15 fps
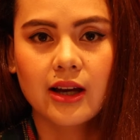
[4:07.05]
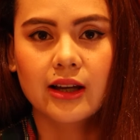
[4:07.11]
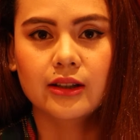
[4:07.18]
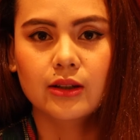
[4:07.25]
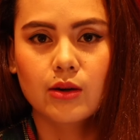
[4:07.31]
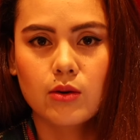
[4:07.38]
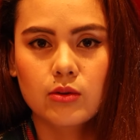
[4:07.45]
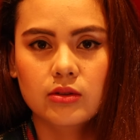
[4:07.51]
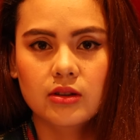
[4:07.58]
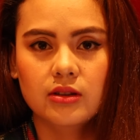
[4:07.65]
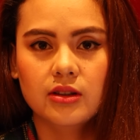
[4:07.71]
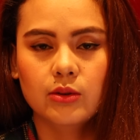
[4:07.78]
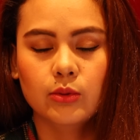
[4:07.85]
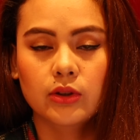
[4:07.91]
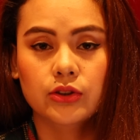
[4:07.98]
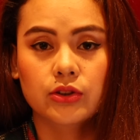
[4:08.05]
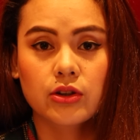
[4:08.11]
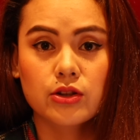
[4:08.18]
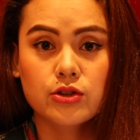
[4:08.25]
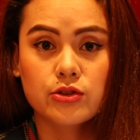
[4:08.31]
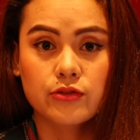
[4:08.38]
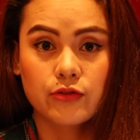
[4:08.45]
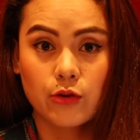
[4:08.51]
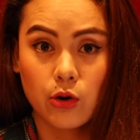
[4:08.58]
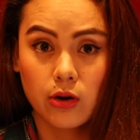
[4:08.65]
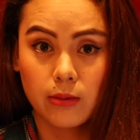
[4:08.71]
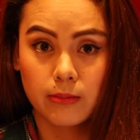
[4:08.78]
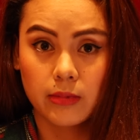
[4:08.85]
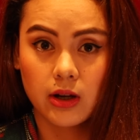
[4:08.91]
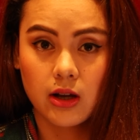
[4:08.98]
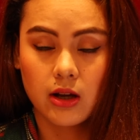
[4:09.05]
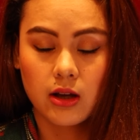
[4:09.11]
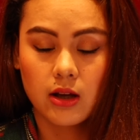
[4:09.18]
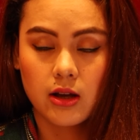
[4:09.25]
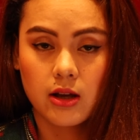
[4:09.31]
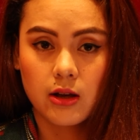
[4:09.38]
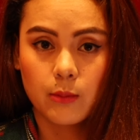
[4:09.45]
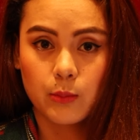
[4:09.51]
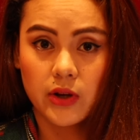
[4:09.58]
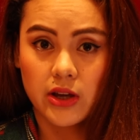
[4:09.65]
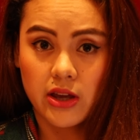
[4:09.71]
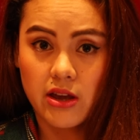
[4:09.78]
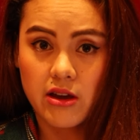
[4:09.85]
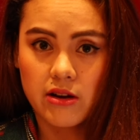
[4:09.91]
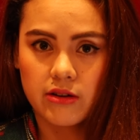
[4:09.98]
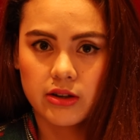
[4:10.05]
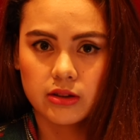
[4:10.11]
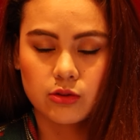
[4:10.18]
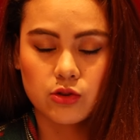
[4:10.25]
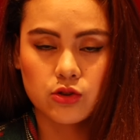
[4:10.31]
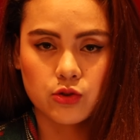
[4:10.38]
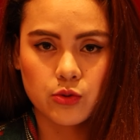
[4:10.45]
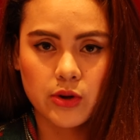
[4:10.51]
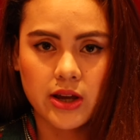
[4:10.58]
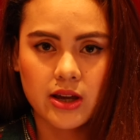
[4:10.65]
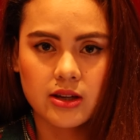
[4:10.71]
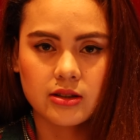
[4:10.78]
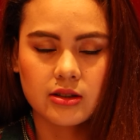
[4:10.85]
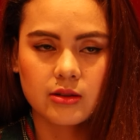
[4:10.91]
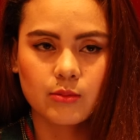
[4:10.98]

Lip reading: I know that they will transform my hair into straight